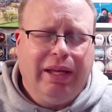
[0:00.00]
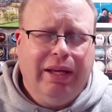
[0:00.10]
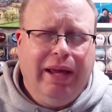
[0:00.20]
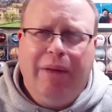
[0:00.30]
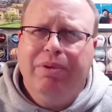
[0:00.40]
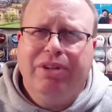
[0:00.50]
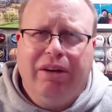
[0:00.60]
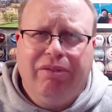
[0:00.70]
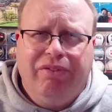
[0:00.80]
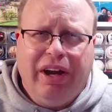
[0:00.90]

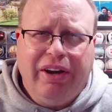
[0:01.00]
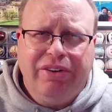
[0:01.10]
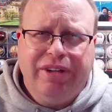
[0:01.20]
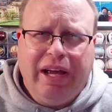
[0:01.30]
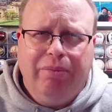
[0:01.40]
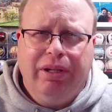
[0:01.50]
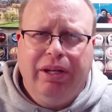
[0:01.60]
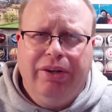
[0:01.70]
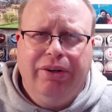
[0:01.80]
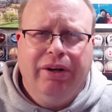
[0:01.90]
Amazon Fire
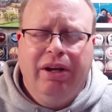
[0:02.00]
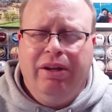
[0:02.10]
tablet, or